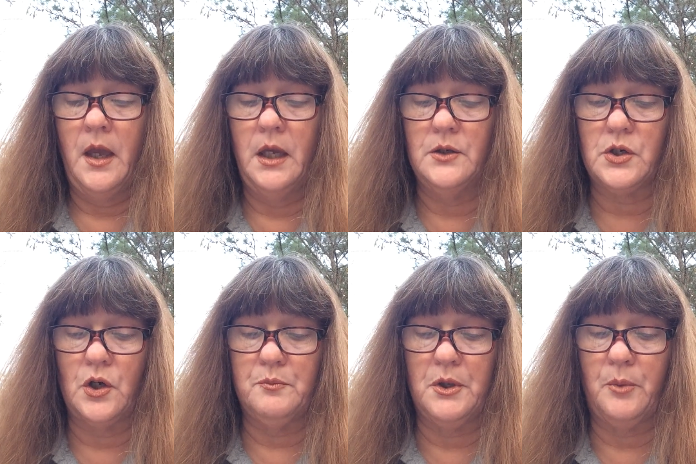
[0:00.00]
He
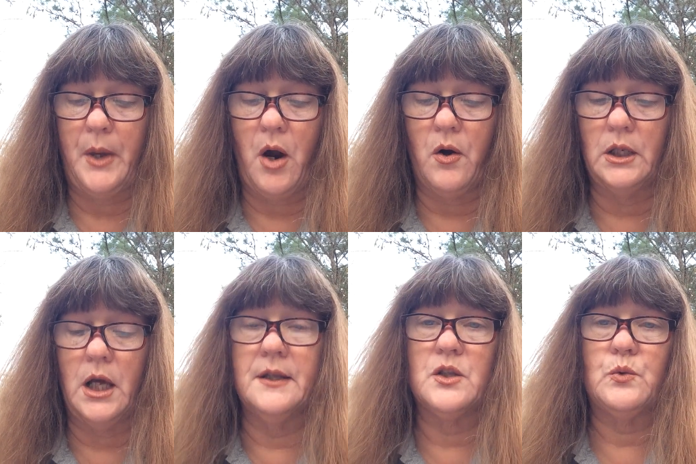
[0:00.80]
showed me the power
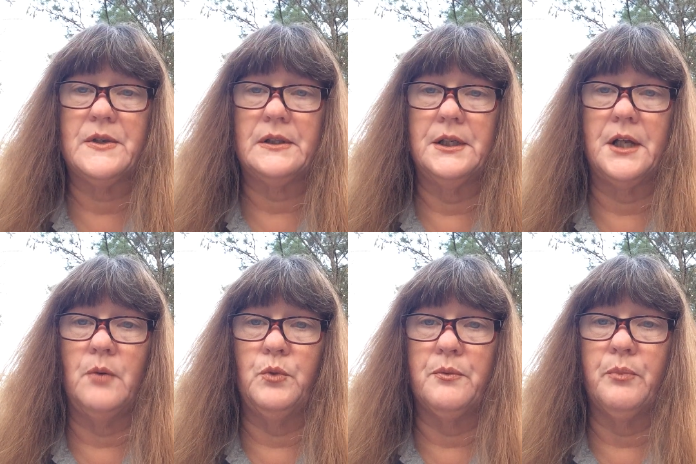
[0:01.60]
lines was lit
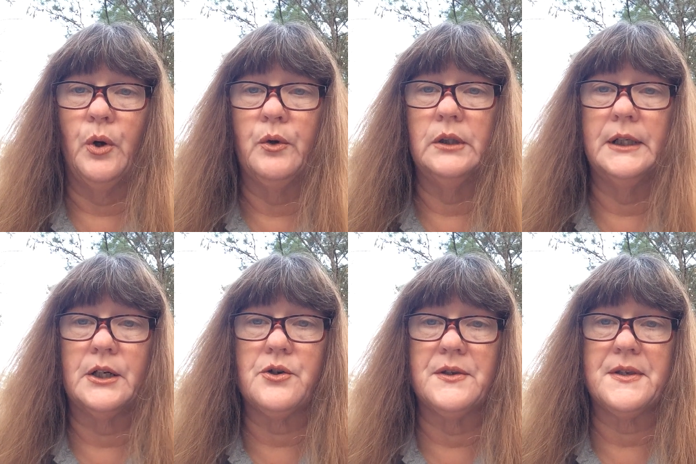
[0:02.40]
up with broke
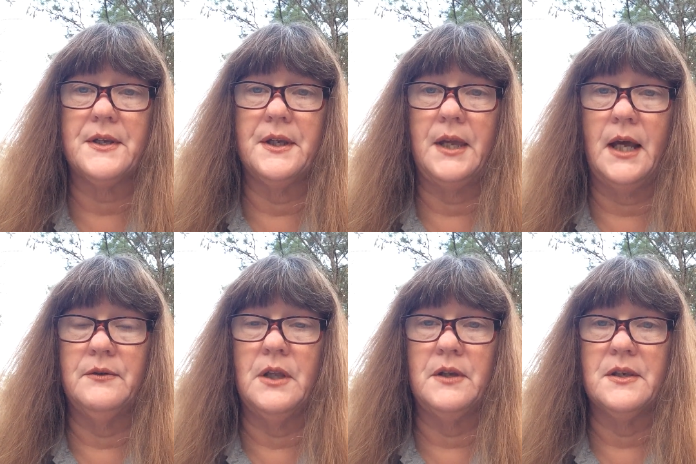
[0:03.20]
electricity,
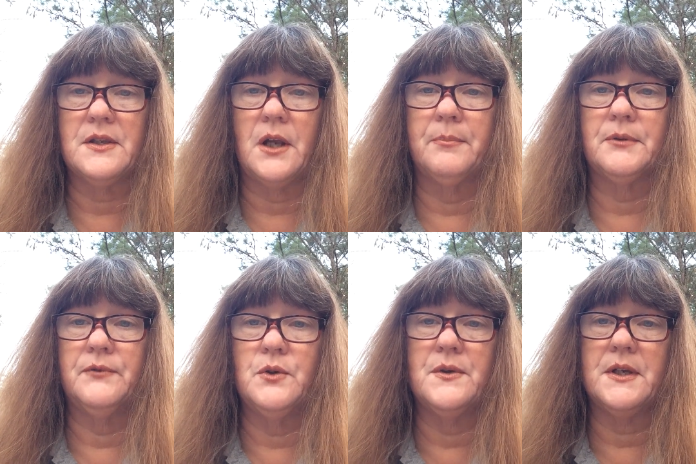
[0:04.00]
and then they stopped
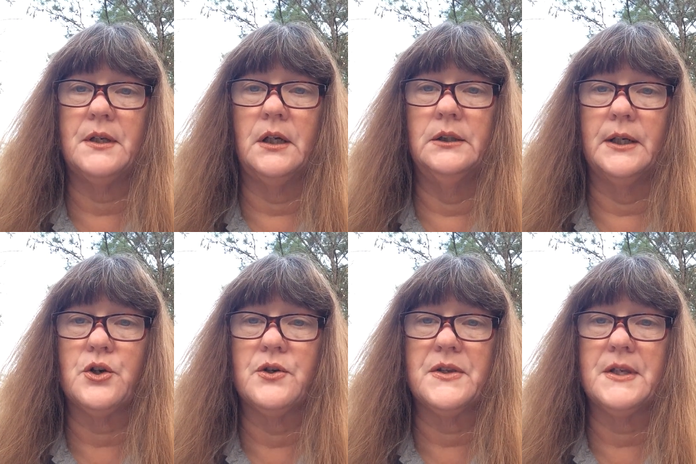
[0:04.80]
fusing
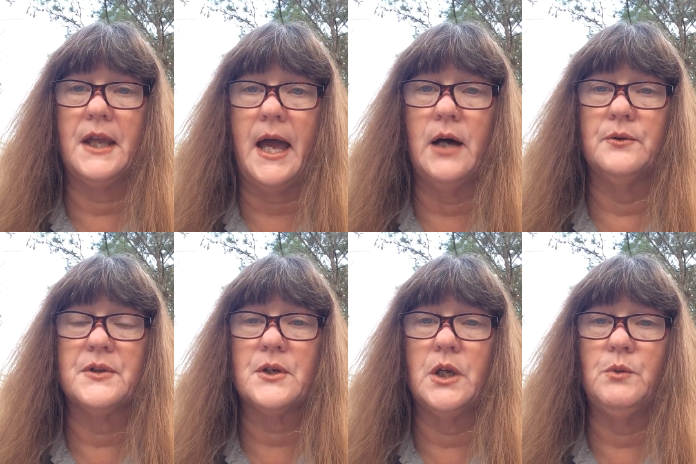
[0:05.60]
electricity out.
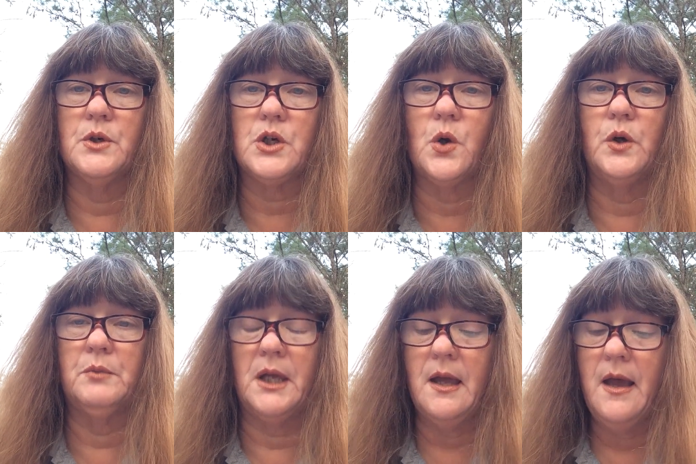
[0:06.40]
So He was showing
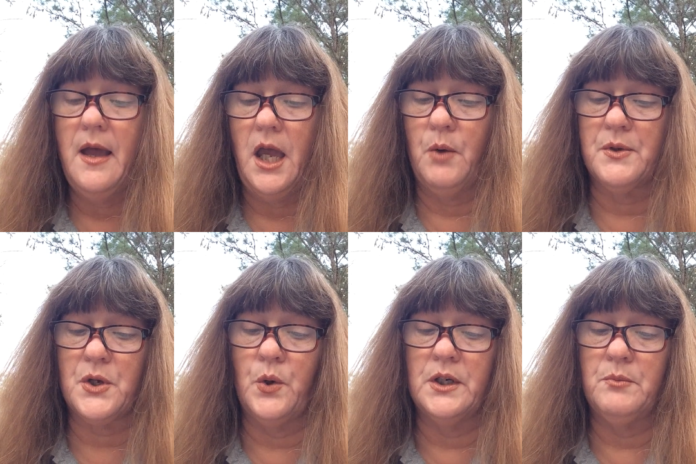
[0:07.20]
me it
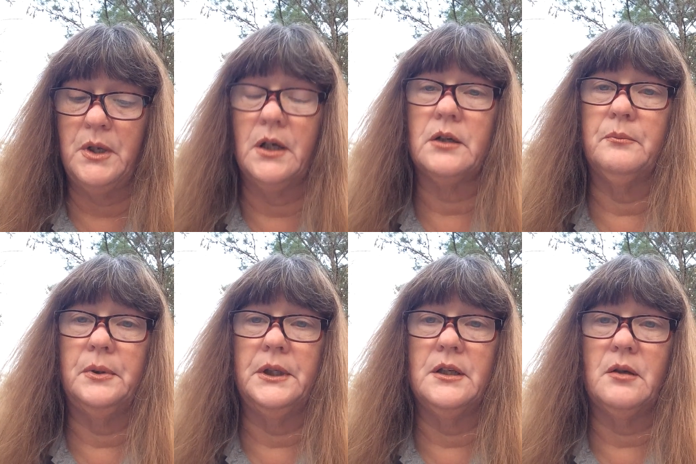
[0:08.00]
was going to be a
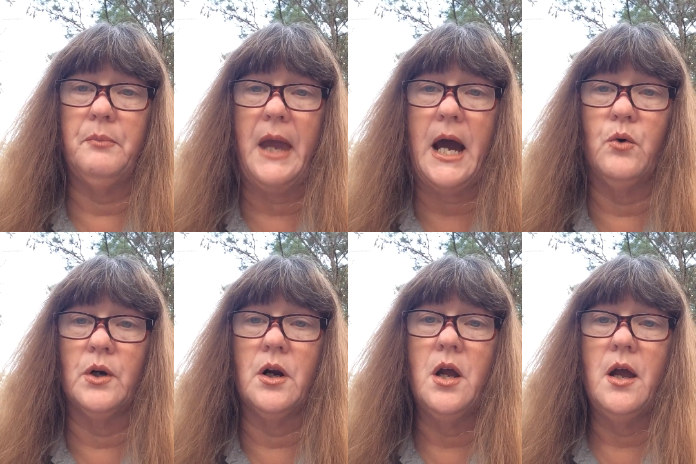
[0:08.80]
complete
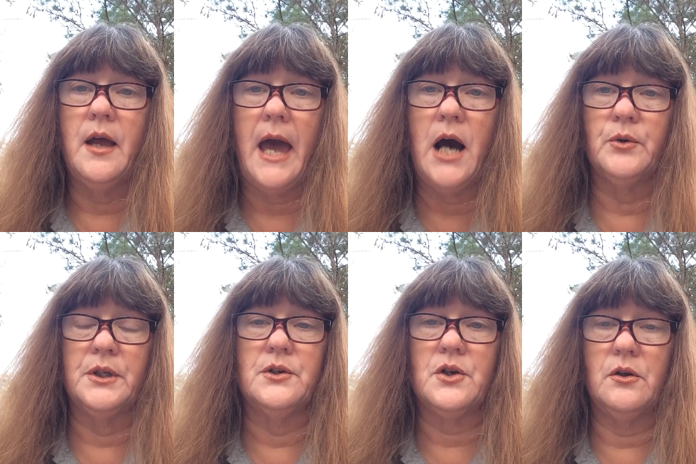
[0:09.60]
power
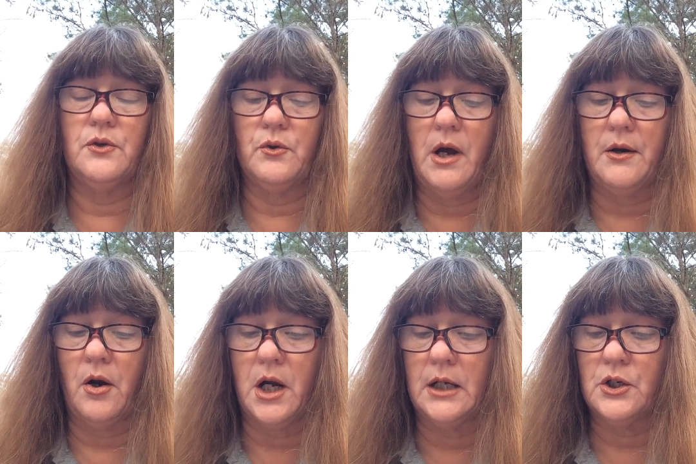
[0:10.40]
outage throughout
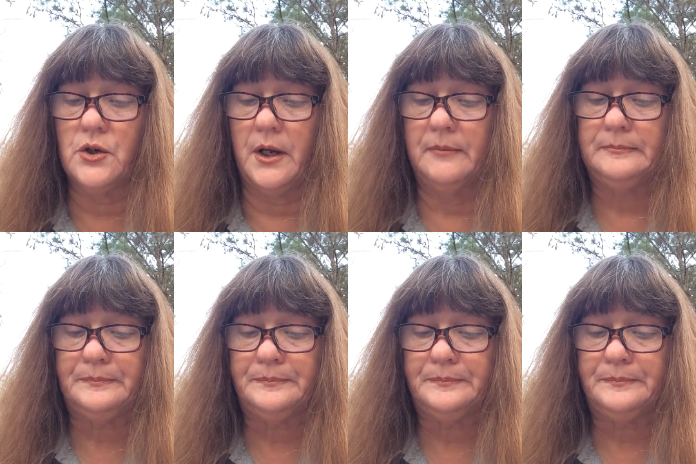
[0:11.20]
our country.